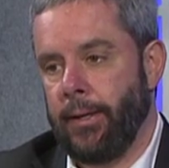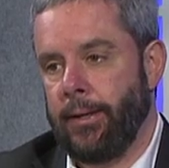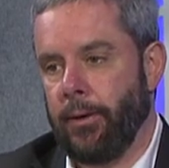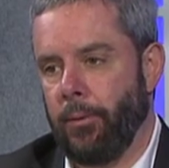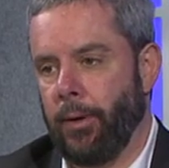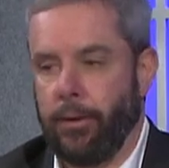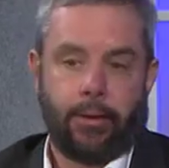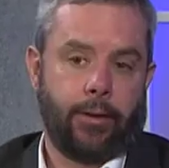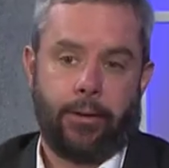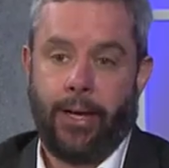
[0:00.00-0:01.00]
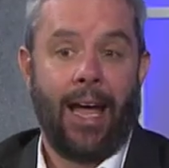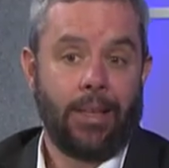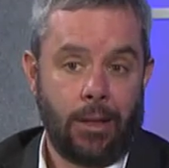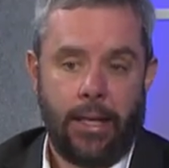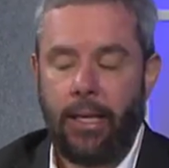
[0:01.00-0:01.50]
you know, whether they're an
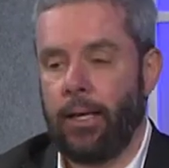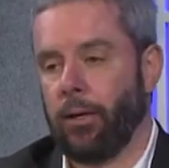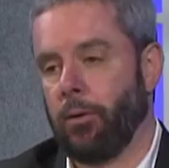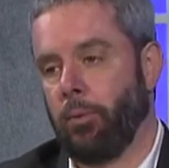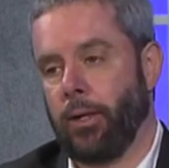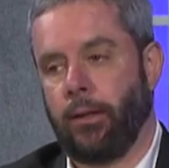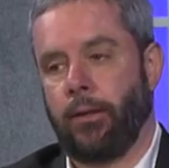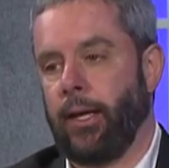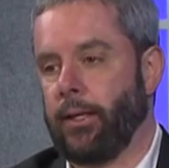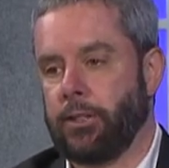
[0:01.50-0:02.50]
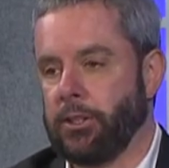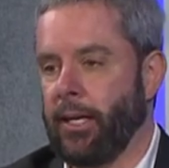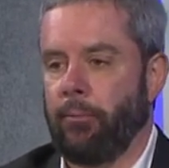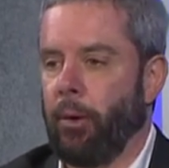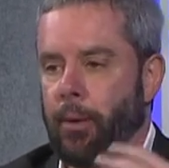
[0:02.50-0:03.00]
athlete, or whether they just
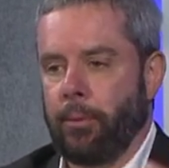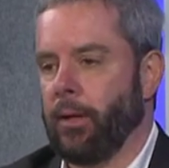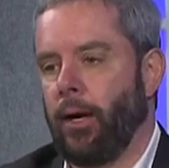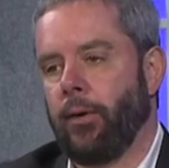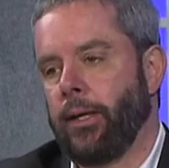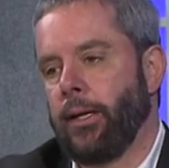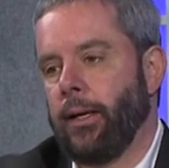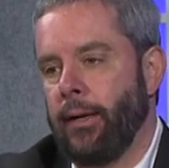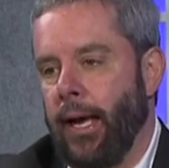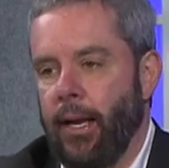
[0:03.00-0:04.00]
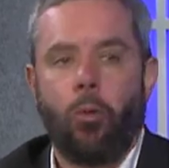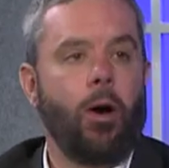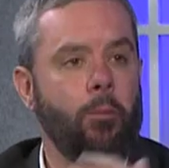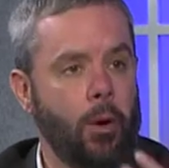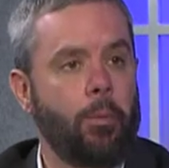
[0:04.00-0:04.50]
have popularity, and they
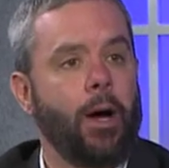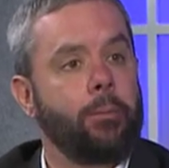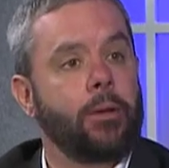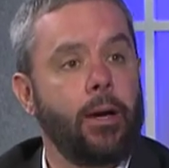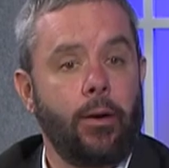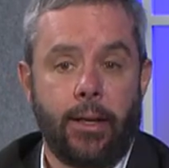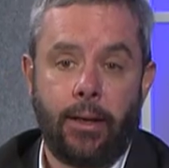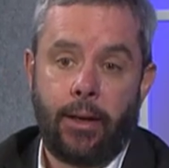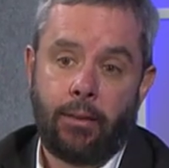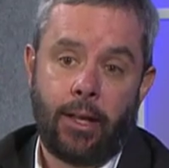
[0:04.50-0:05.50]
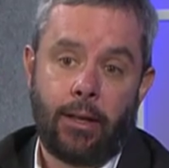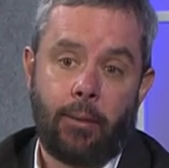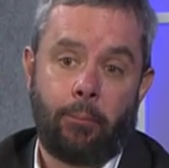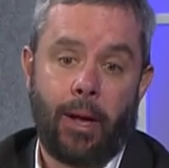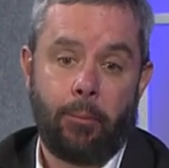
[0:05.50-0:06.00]
want more popularity, and they think
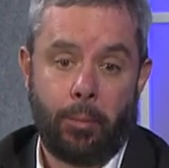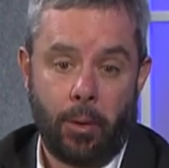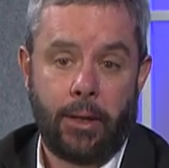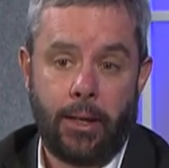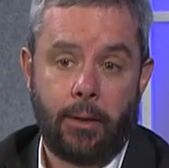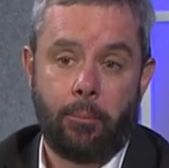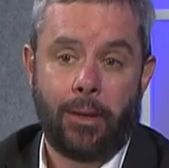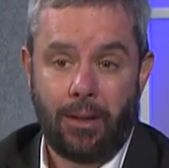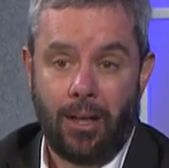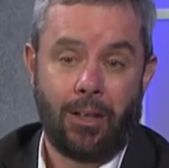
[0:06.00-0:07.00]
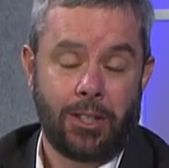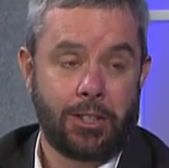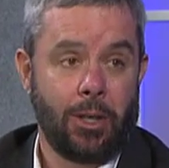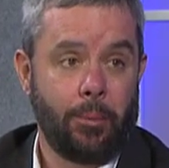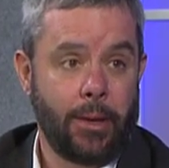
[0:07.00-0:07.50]
that by bullying and belittling
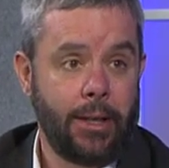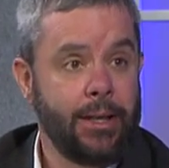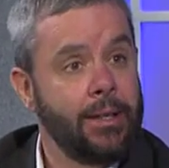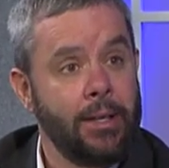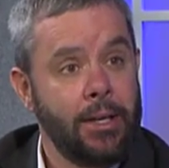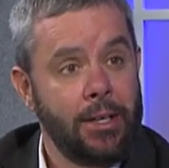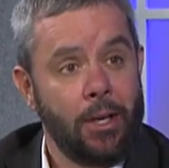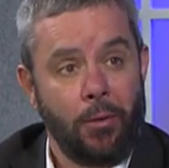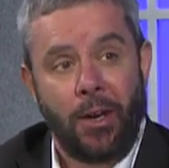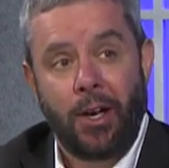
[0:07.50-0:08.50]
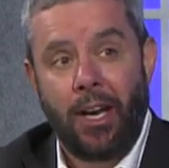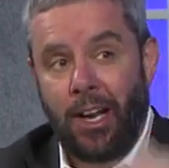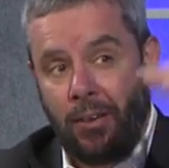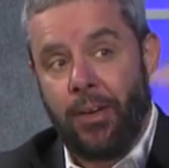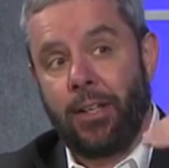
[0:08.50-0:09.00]
somebody, you know, they're going to
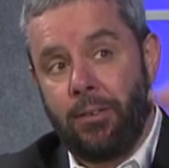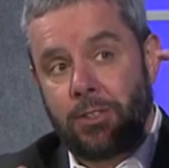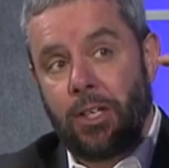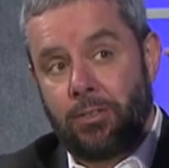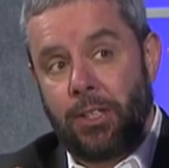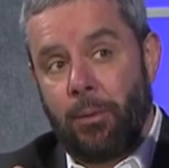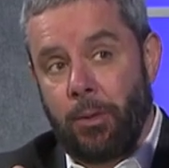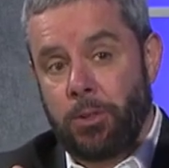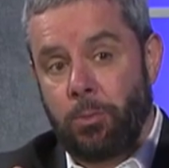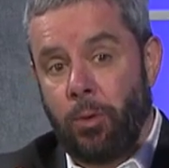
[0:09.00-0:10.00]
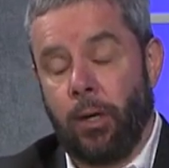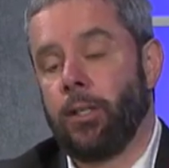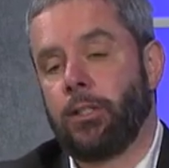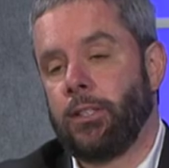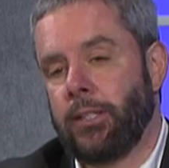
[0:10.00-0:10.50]
elevate themselves that much
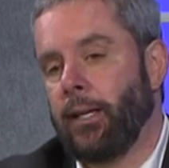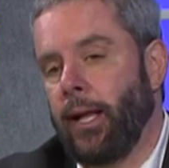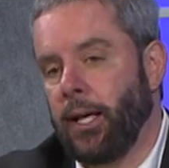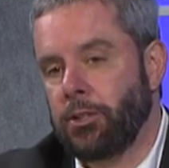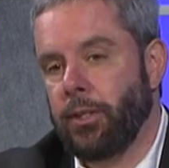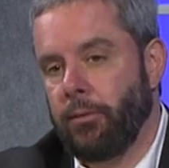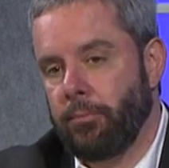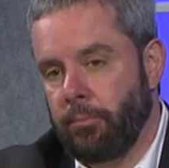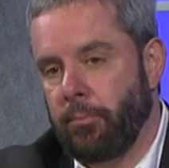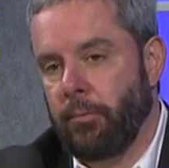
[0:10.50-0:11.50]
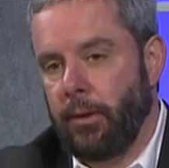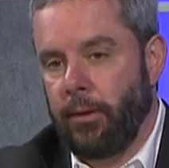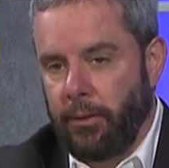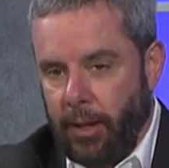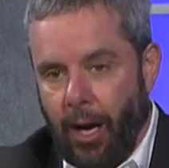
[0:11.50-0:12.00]
more. Actually,
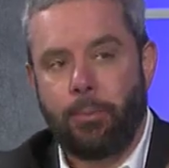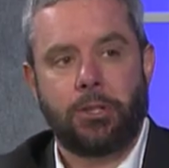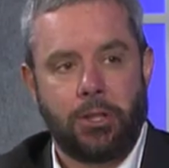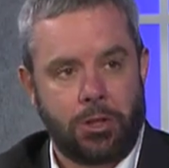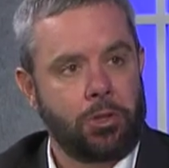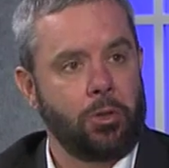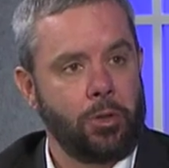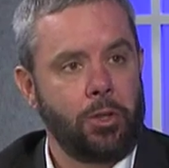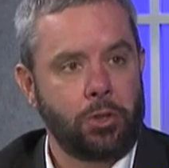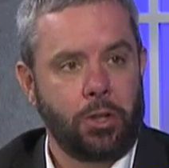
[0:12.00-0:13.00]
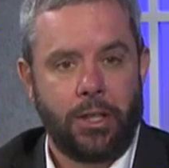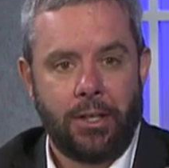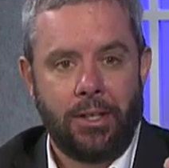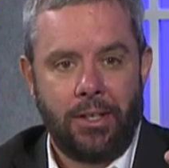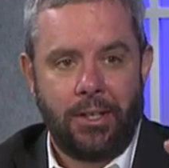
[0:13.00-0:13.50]
the opposite is true.
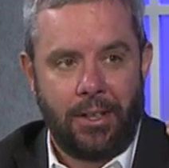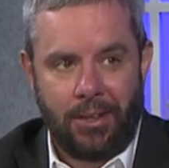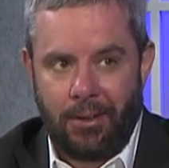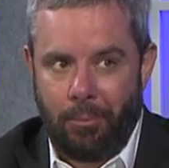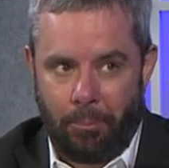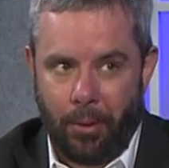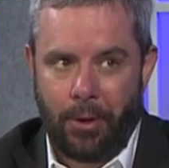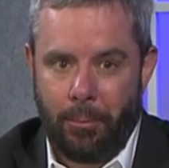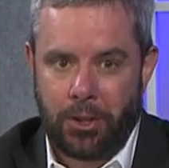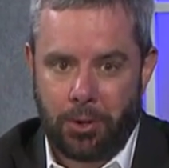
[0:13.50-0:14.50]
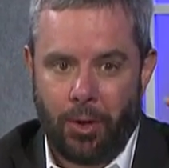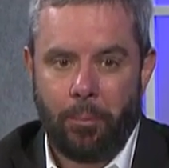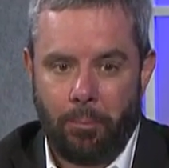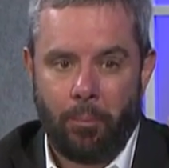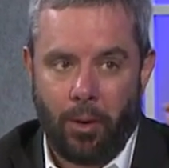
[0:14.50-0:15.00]
Usually, bullying makes you
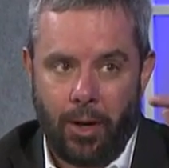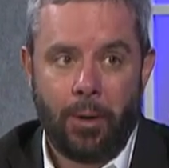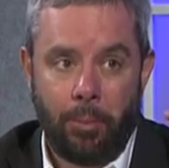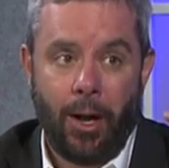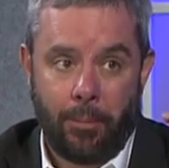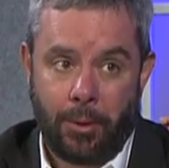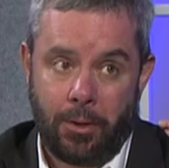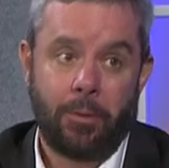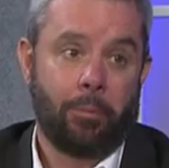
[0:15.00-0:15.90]
more unpopular.